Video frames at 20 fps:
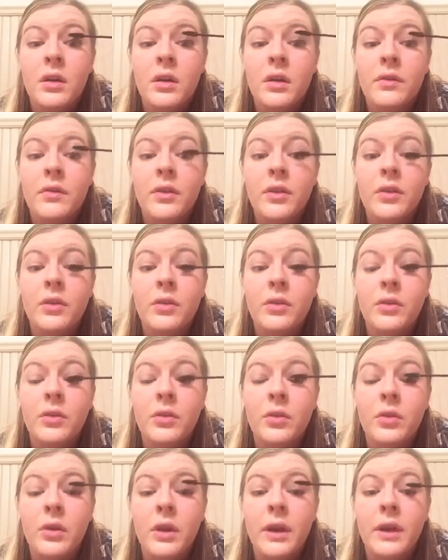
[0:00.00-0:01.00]
if
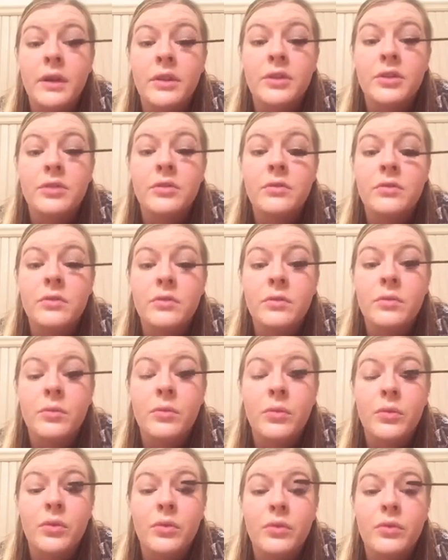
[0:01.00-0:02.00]
you kind of
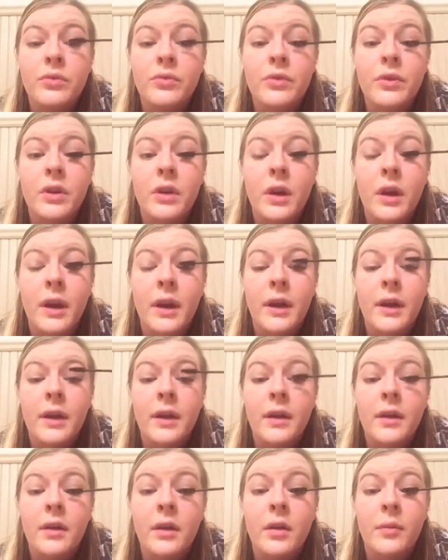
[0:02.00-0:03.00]
move your
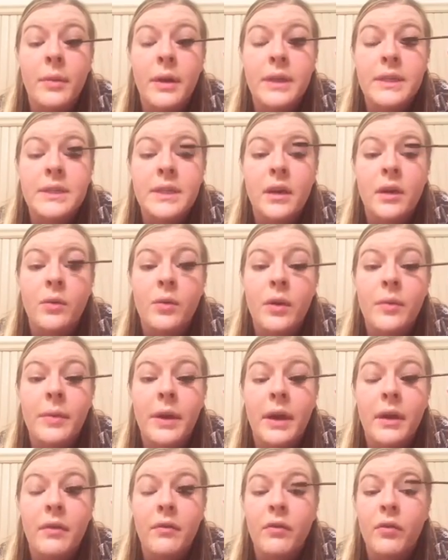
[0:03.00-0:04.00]
mascara wand
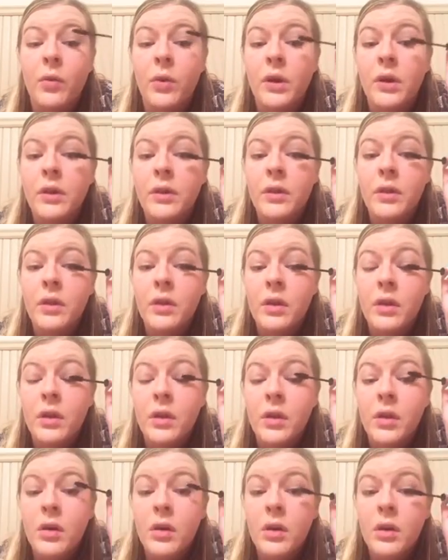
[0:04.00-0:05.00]
back and forth
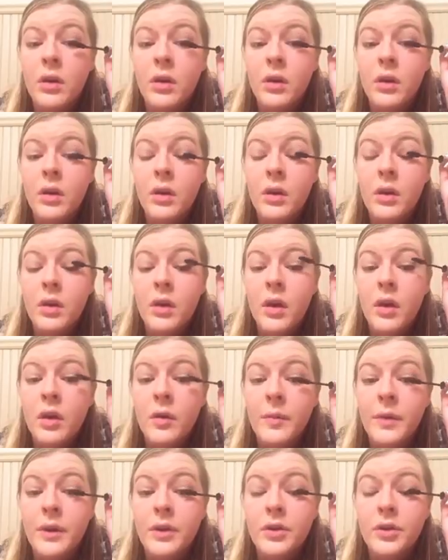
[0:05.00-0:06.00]
to
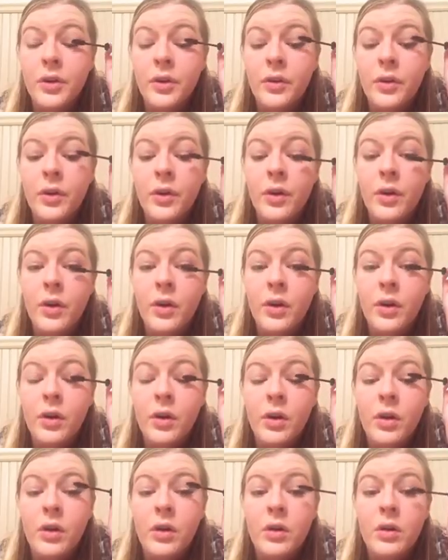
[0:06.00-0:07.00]
make sure that
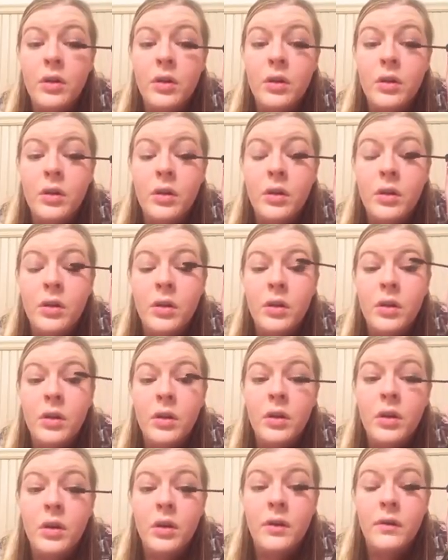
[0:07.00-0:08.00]
all
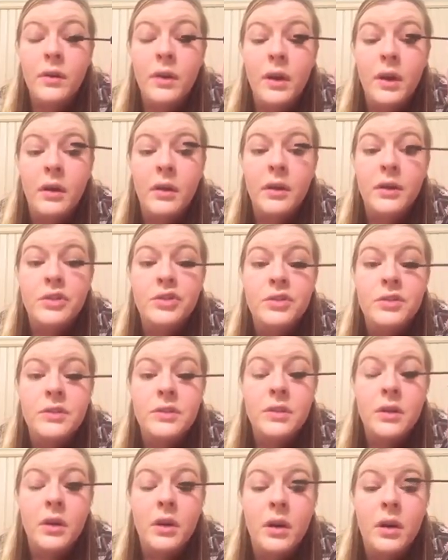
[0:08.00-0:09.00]
of your
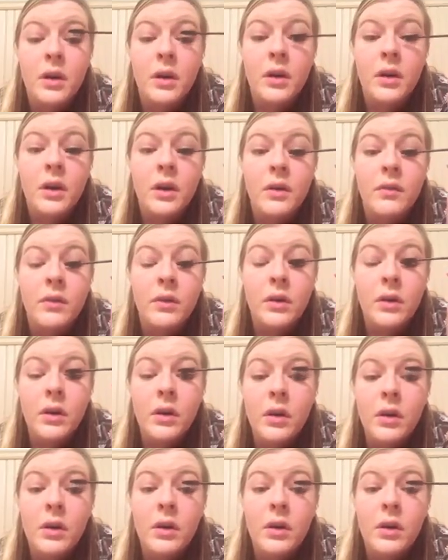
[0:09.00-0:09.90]
eyelashes are covered.